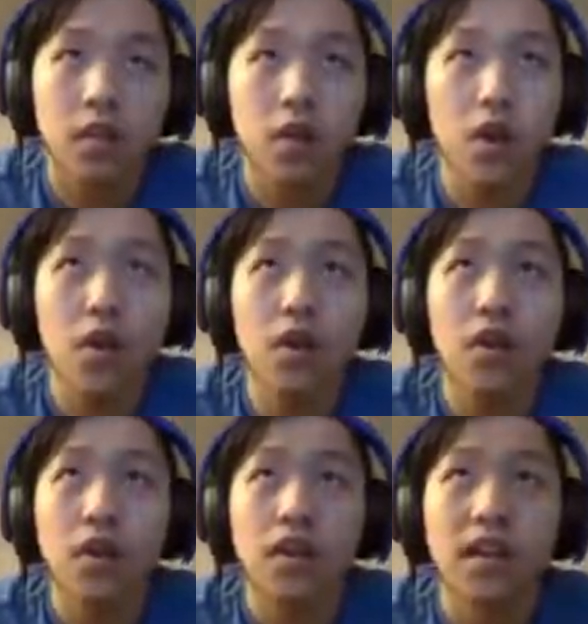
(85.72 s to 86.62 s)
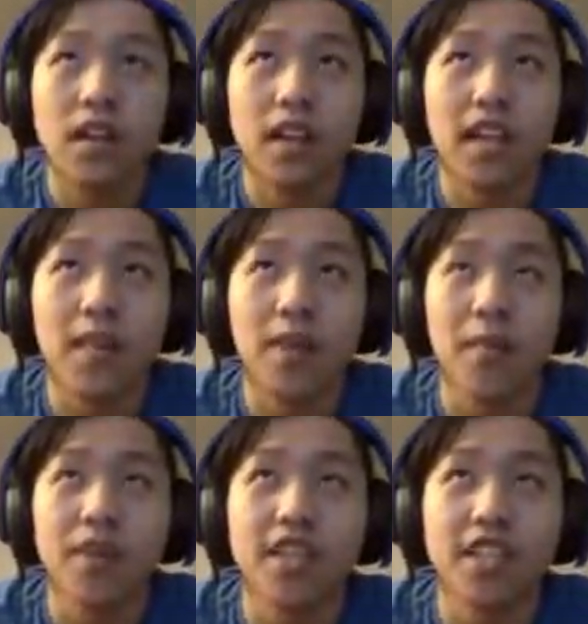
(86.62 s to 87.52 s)
Woo! Lucky my
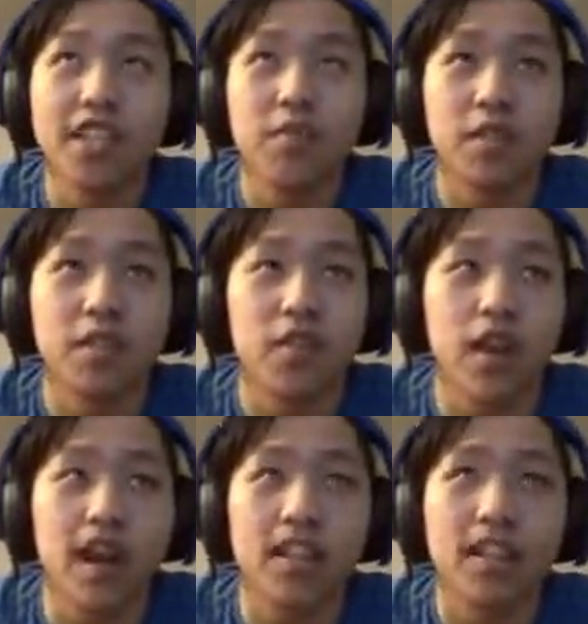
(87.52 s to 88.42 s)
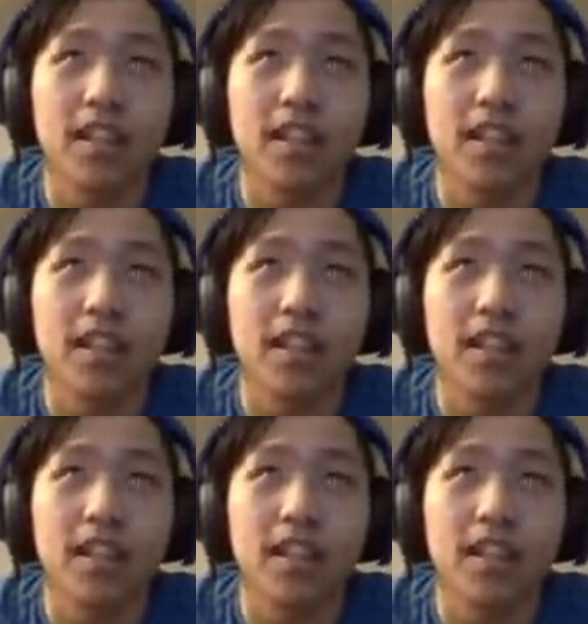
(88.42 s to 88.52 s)
predictions was correct.